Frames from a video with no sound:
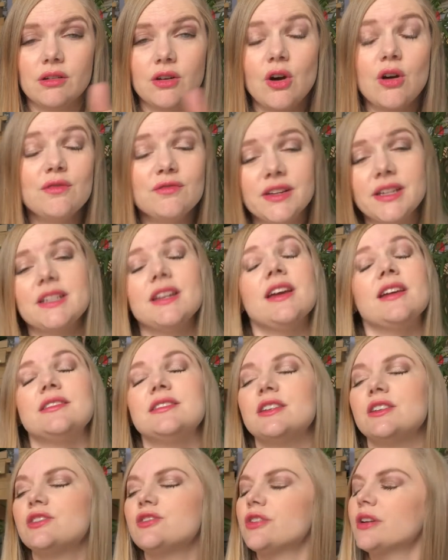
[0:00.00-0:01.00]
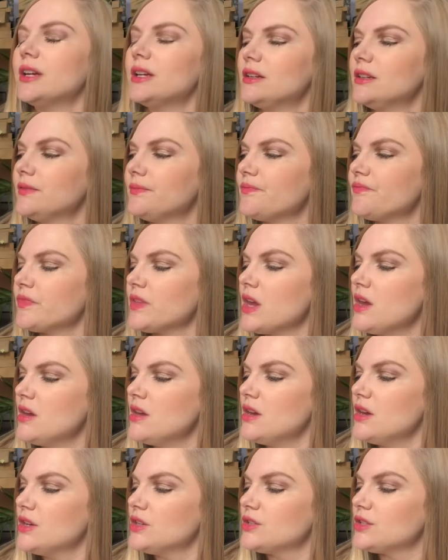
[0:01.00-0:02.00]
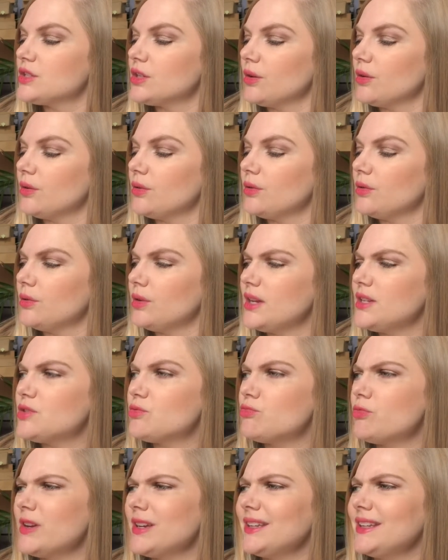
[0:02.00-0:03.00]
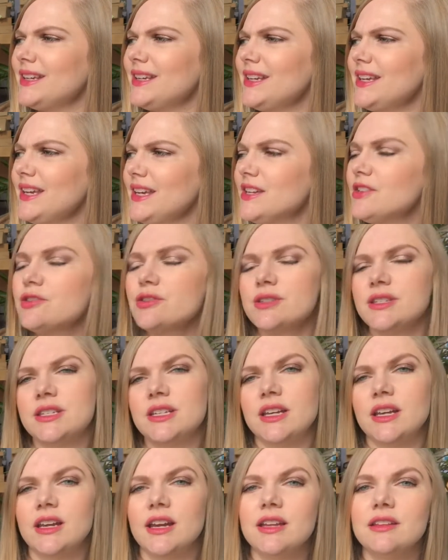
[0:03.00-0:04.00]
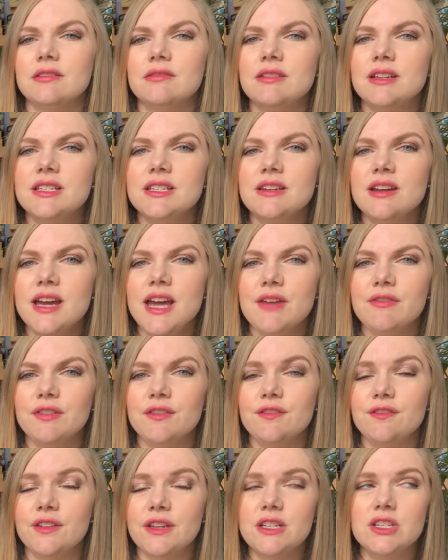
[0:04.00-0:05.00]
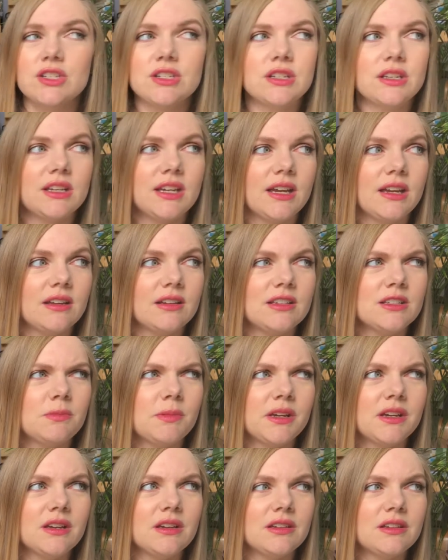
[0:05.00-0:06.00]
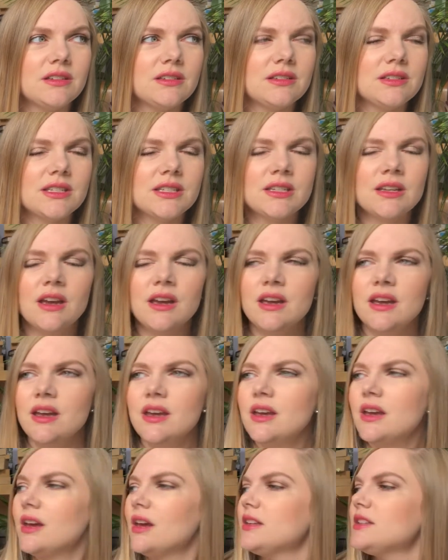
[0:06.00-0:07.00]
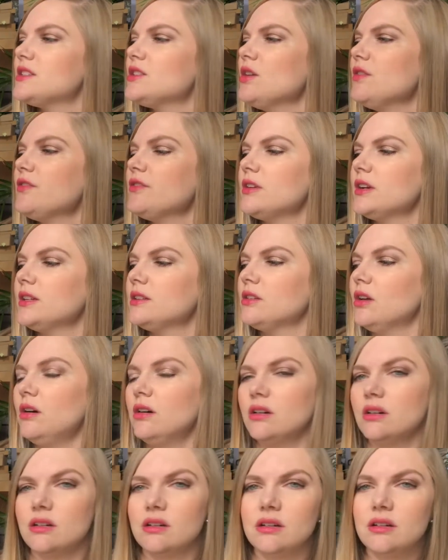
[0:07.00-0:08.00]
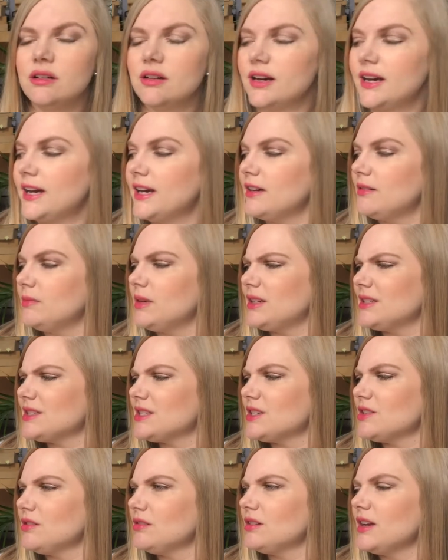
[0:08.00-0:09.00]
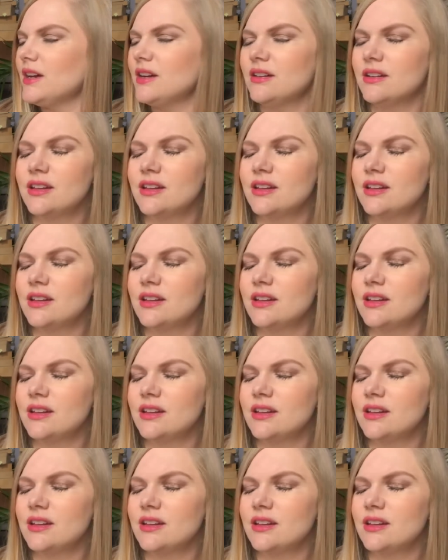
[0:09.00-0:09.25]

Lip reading: convict ancestry in it. So it's really interesting. And the reason I haven't finished it yet is because it's not very long, and it's not,